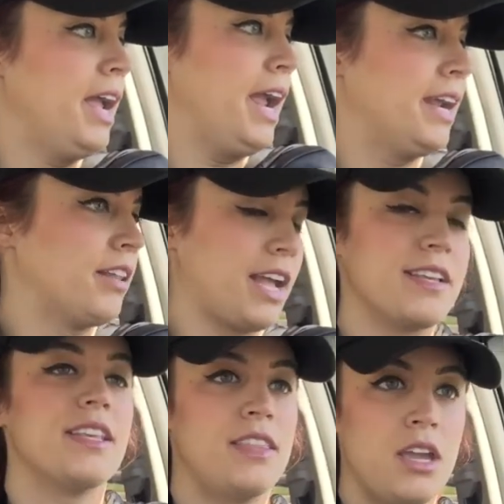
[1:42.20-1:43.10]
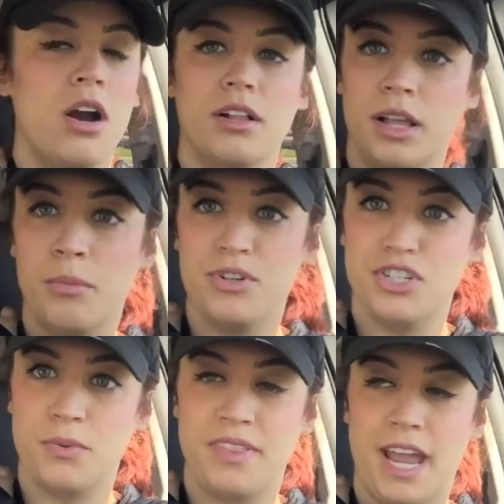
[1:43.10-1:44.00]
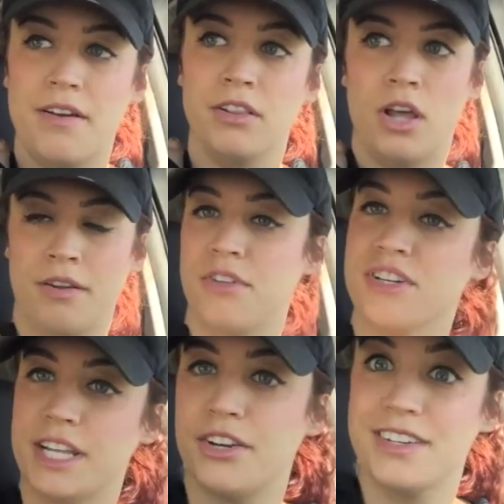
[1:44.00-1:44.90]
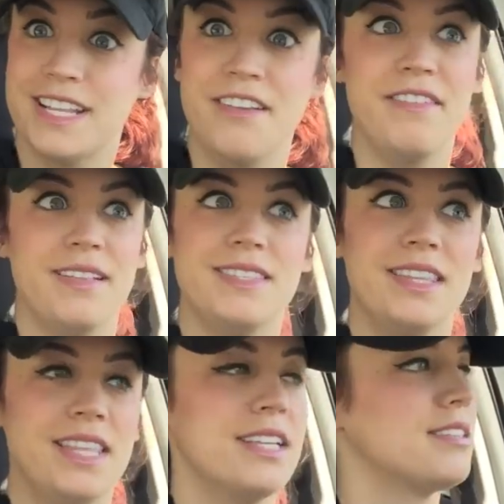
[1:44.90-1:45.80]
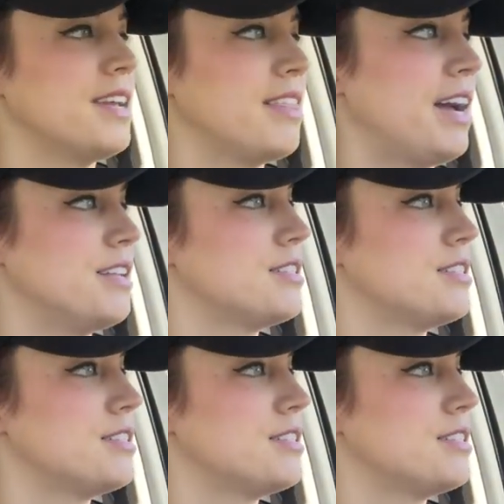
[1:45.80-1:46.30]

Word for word: And like I said, the yacht club, which is where they have a lot of their dinners and events and things like that.